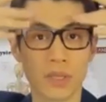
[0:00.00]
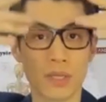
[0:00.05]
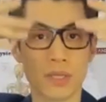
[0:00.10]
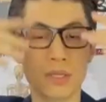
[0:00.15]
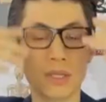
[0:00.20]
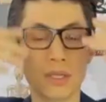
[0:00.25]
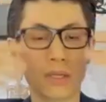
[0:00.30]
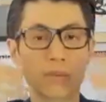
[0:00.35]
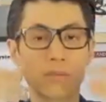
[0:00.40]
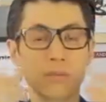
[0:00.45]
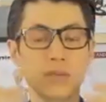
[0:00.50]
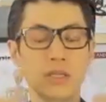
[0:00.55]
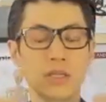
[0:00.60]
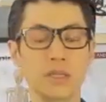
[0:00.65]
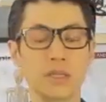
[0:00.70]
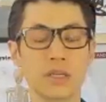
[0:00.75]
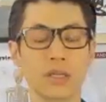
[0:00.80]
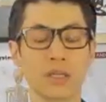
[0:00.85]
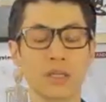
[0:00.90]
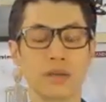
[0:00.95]
And then breathe
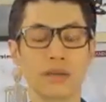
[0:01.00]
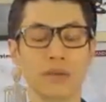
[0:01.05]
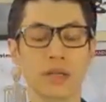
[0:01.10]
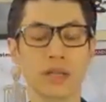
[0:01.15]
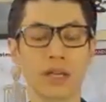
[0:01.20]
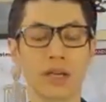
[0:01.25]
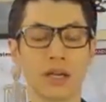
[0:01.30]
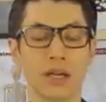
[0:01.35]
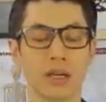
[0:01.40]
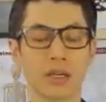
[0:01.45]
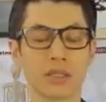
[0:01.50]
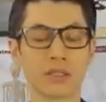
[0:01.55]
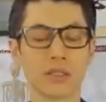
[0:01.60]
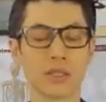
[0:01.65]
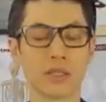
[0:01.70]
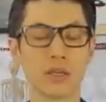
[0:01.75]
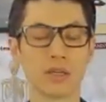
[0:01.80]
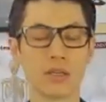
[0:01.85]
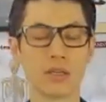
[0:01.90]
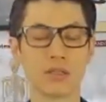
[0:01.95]
in and relax.
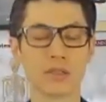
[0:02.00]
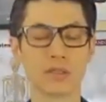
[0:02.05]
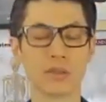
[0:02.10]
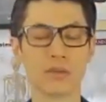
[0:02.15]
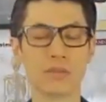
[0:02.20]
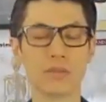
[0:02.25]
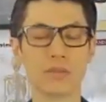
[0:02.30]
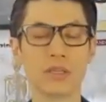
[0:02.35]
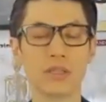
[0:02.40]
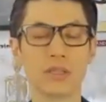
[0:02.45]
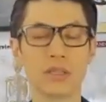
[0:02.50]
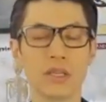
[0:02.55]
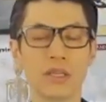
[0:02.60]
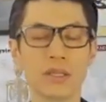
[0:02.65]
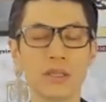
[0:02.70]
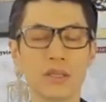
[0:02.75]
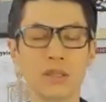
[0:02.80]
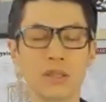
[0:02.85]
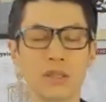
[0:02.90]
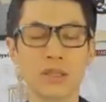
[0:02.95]
So breathe
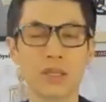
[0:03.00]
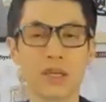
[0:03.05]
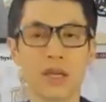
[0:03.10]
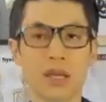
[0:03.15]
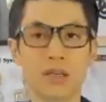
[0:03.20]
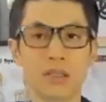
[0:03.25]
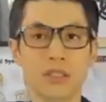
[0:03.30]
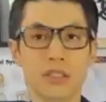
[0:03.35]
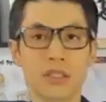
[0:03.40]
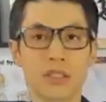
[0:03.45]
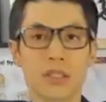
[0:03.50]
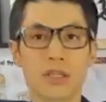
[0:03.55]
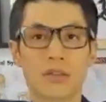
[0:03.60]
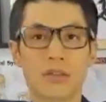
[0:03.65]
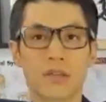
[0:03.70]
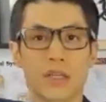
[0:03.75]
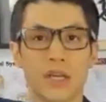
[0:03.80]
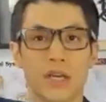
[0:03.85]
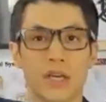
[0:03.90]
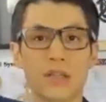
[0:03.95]
in, energy,
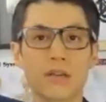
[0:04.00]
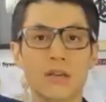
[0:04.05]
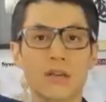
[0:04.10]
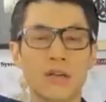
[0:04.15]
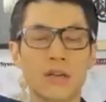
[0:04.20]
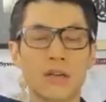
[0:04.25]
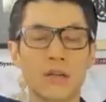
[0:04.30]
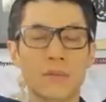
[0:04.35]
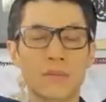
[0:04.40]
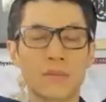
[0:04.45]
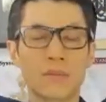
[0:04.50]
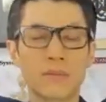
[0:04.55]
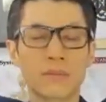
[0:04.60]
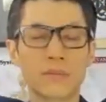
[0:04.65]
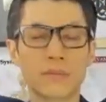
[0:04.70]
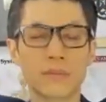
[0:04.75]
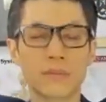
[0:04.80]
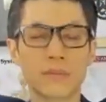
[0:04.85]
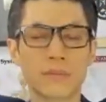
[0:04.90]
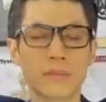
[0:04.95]
gather.
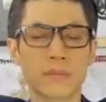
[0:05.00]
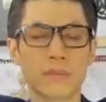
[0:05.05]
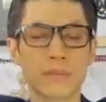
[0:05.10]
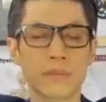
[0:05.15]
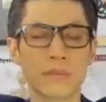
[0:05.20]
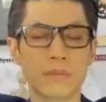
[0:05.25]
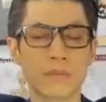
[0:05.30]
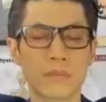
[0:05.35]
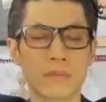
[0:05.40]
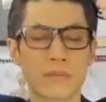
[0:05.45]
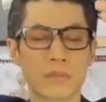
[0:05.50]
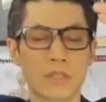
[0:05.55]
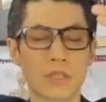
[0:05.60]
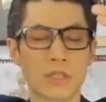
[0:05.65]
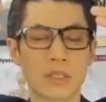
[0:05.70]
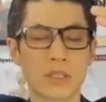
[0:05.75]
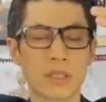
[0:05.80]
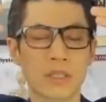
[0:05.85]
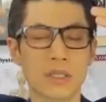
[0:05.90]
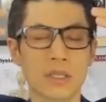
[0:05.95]

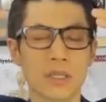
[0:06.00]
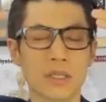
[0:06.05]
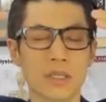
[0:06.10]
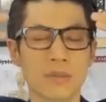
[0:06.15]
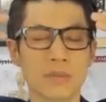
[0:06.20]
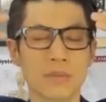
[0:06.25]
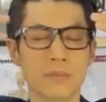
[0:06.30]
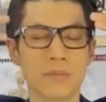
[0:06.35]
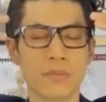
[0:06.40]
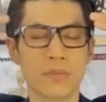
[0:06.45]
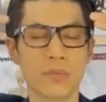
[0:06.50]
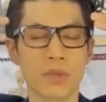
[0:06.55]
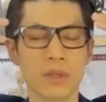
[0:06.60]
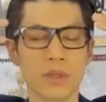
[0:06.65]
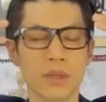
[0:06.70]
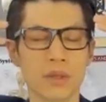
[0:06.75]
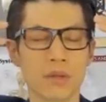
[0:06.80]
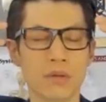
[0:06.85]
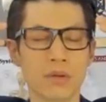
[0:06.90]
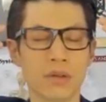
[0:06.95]
Breathe it in
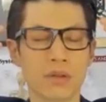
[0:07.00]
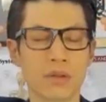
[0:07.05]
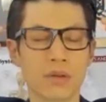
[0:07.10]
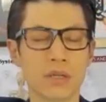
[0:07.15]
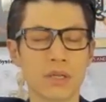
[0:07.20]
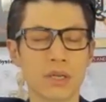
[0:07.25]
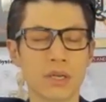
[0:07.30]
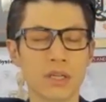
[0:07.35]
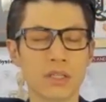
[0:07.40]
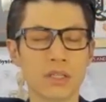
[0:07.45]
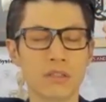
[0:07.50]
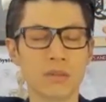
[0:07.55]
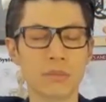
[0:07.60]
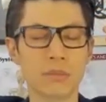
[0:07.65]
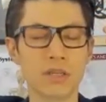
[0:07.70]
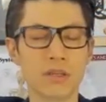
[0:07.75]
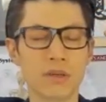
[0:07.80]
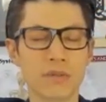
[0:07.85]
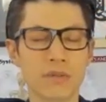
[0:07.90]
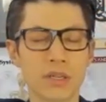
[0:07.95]
through your third eye to the
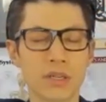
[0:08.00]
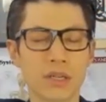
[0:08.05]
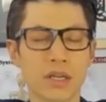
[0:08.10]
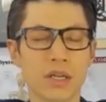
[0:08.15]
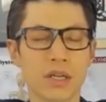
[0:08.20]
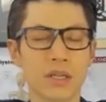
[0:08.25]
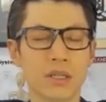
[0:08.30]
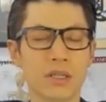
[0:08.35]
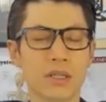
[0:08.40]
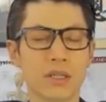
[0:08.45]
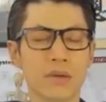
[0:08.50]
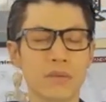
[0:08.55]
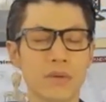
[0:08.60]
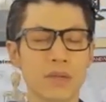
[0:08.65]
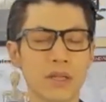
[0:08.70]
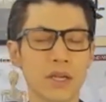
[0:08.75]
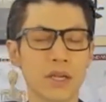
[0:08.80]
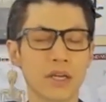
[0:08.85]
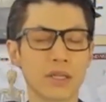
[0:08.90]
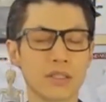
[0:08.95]
middle of your head. Then
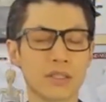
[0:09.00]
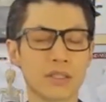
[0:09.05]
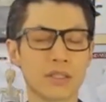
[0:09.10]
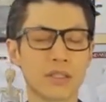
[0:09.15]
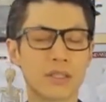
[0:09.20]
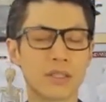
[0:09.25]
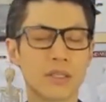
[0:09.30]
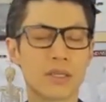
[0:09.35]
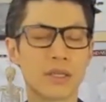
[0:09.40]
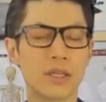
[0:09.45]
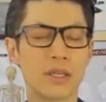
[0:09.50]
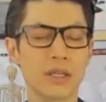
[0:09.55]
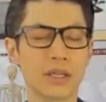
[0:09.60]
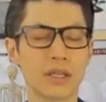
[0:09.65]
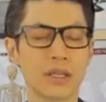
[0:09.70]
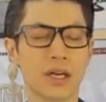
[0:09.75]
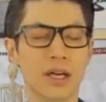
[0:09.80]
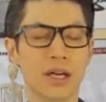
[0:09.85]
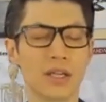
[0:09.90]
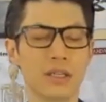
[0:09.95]
relax
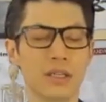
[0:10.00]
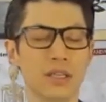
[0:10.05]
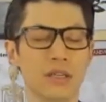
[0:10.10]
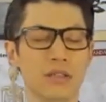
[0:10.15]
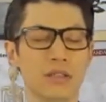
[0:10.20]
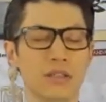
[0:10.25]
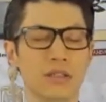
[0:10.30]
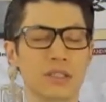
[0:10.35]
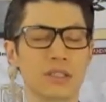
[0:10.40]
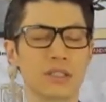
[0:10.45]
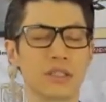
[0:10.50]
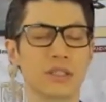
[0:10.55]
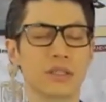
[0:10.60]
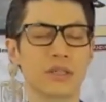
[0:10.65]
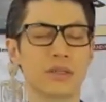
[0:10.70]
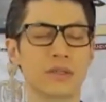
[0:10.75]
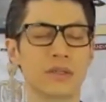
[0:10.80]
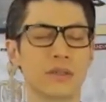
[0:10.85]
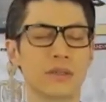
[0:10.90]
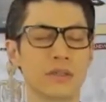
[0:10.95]
and guide the energy
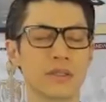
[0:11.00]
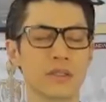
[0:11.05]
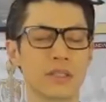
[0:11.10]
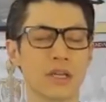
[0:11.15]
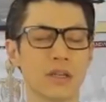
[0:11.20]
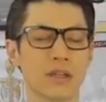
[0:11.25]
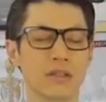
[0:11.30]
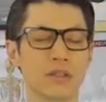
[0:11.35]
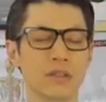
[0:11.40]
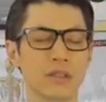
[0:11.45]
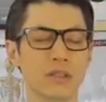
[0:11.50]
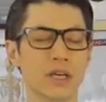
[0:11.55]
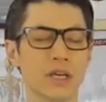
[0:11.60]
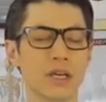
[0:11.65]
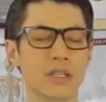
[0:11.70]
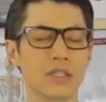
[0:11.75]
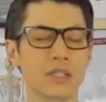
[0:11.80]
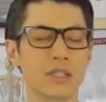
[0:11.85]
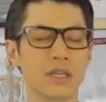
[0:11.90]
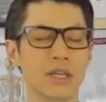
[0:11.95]
down to your
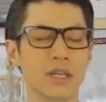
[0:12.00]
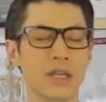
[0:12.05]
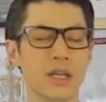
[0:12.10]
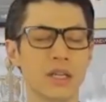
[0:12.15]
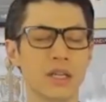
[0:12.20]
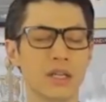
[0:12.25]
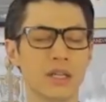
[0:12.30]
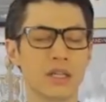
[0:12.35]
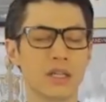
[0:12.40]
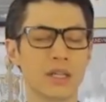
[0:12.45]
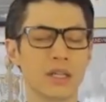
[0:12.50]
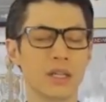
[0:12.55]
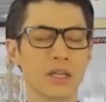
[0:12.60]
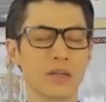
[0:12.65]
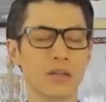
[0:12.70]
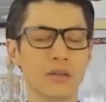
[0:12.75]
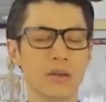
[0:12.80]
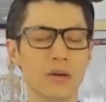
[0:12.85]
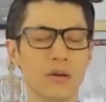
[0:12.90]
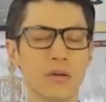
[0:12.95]
dantian, and then
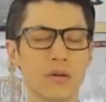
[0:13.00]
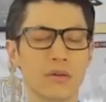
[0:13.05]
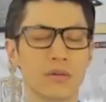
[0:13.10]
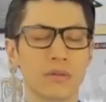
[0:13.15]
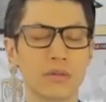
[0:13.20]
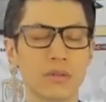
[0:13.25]
let go.